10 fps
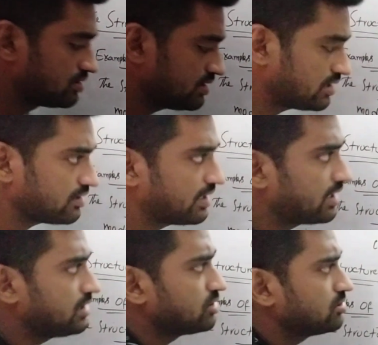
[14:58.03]
here
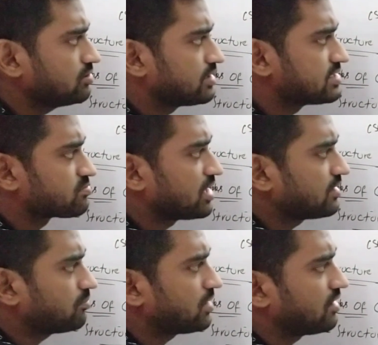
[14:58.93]
ALU is made
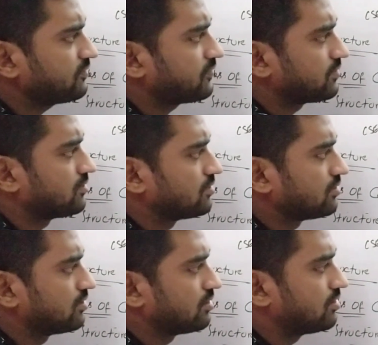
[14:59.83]
up of
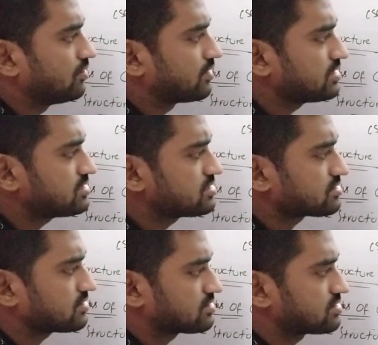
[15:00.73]

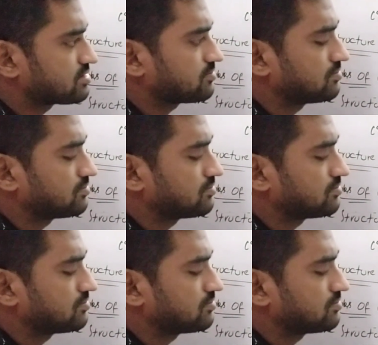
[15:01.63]
registers